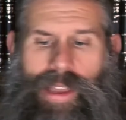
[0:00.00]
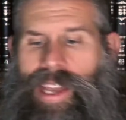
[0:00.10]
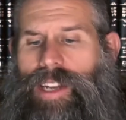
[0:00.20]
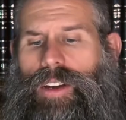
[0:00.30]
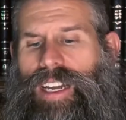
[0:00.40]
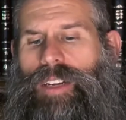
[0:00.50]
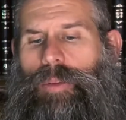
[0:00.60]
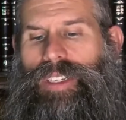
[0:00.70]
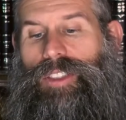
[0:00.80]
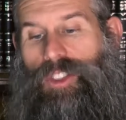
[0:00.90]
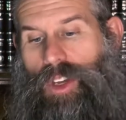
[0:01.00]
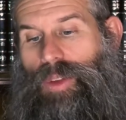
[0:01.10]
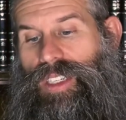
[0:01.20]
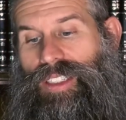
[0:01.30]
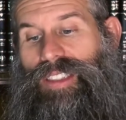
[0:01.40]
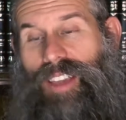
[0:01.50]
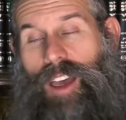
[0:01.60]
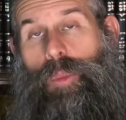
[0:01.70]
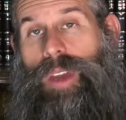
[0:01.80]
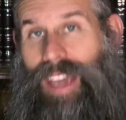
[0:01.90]
And our enemies know this is
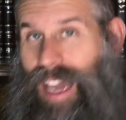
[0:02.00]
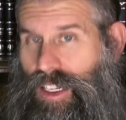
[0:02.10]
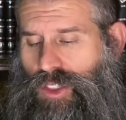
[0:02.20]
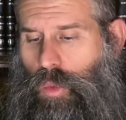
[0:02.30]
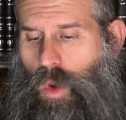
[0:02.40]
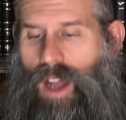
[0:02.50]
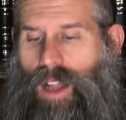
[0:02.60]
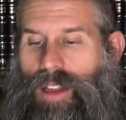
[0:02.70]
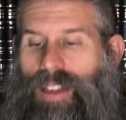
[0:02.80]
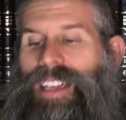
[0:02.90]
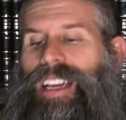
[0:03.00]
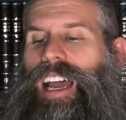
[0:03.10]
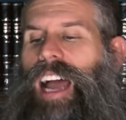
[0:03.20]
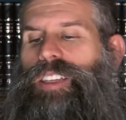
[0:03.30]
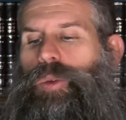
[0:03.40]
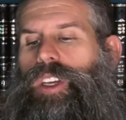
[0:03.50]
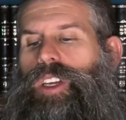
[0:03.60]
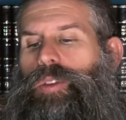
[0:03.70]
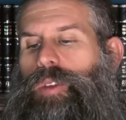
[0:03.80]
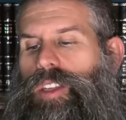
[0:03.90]
coming as well, as we
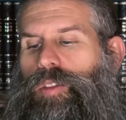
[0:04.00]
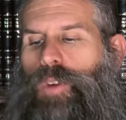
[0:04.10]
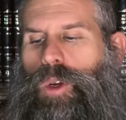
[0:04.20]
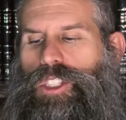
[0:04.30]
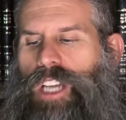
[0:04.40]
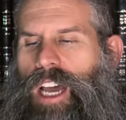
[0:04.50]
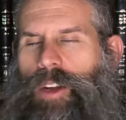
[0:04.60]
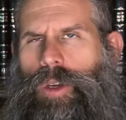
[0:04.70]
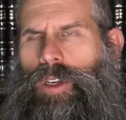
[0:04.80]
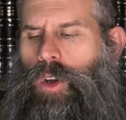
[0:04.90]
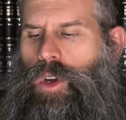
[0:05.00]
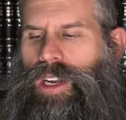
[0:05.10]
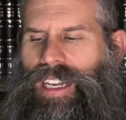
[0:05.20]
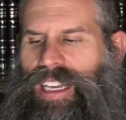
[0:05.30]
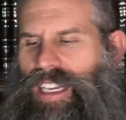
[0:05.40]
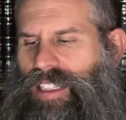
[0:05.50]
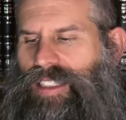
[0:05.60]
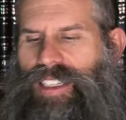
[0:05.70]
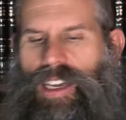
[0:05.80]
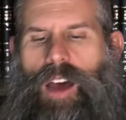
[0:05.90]
can read the foreshadowing or
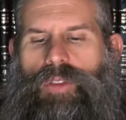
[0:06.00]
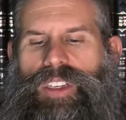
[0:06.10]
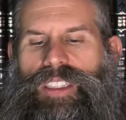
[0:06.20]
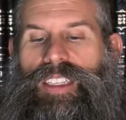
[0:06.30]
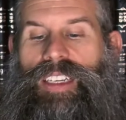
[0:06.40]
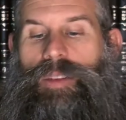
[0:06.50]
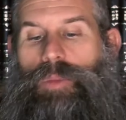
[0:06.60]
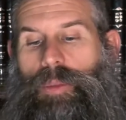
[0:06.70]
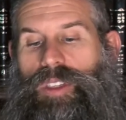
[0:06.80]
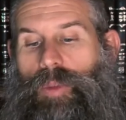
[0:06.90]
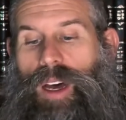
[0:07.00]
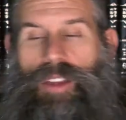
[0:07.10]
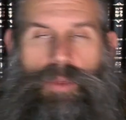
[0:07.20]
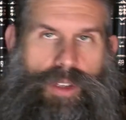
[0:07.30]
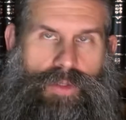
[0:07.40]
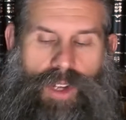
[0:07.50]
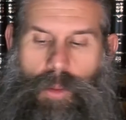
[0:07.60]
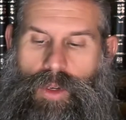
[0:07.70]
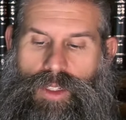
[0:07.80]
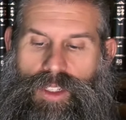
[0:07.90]
hinting of this in Bamidbar, the book of
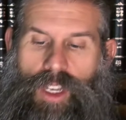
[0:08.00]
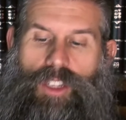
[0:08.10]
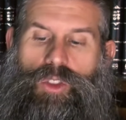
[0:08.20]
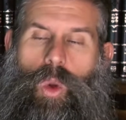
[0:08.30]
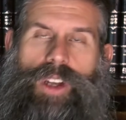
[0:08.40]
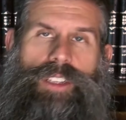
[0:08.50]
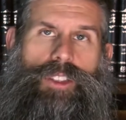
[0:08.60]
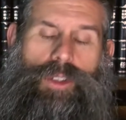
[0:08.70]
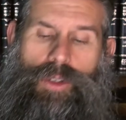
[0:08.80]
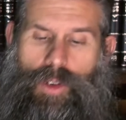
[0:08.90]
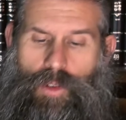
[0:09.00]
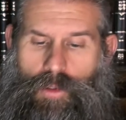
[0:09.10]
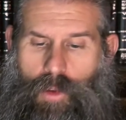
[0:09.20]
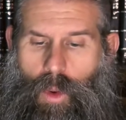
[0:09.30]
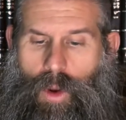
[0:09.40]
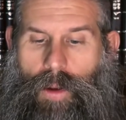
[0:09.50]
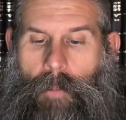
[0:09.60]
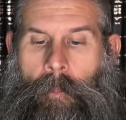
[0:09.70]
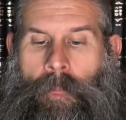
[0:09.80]
Numbers 22:4.